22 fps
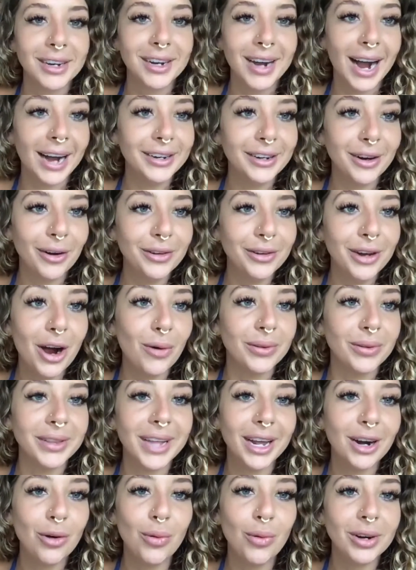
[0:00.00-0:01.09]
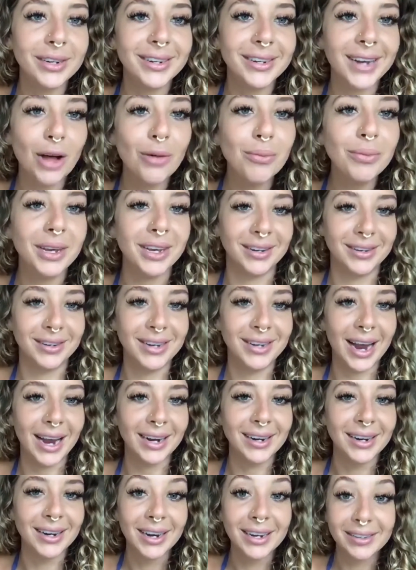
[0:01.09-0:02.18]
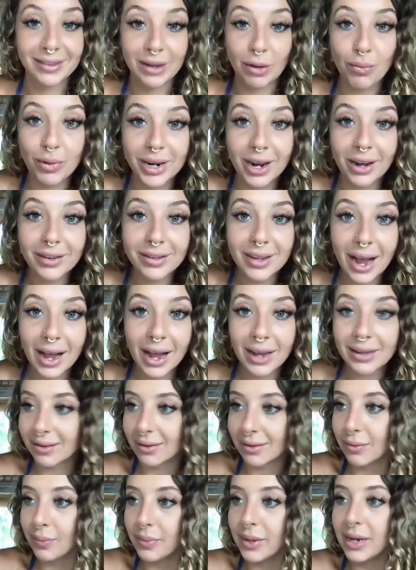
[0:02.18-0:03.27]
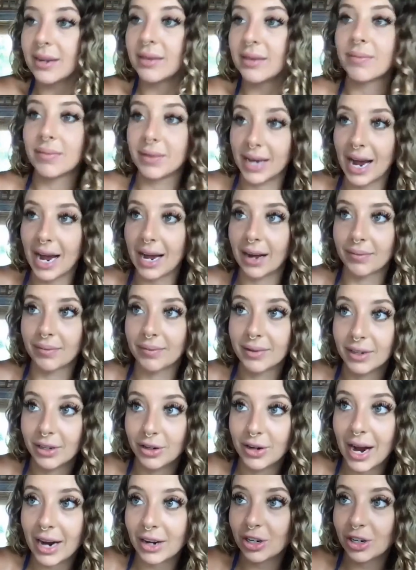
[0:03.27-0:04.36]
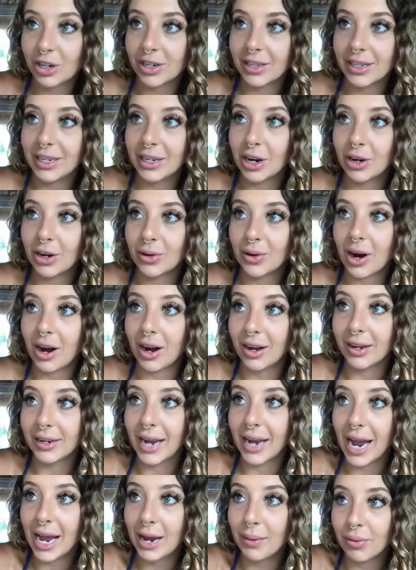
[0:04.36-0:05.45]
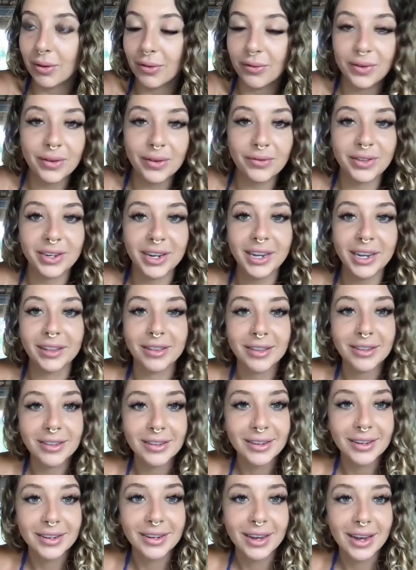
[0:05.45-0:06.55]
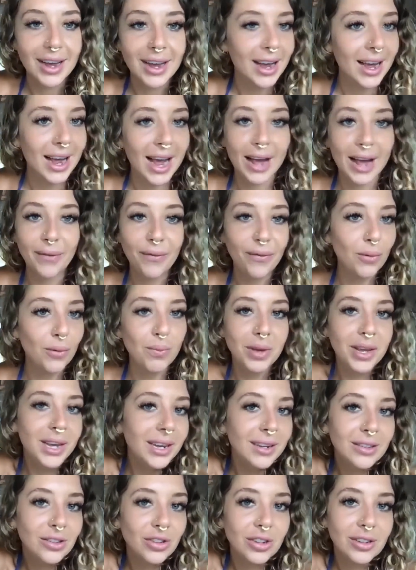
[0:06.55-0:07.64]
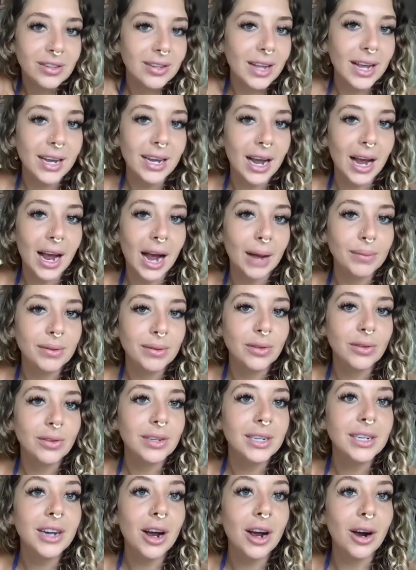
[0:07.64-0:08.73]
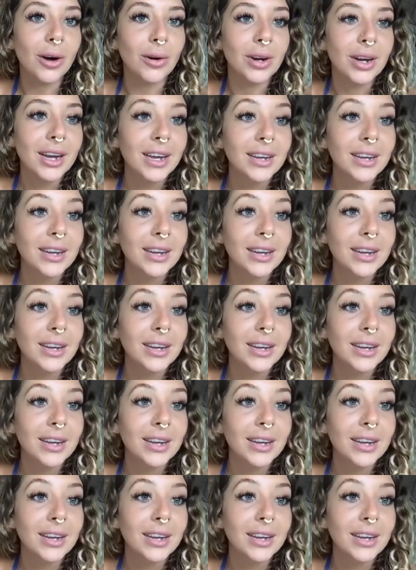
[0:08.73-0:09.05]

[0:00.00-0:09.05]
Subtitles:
I don't know. And they don't want to tell me a date. Someone else asks me, yeah, you actually go on April 15th. And for me, it's just like, absolutely no.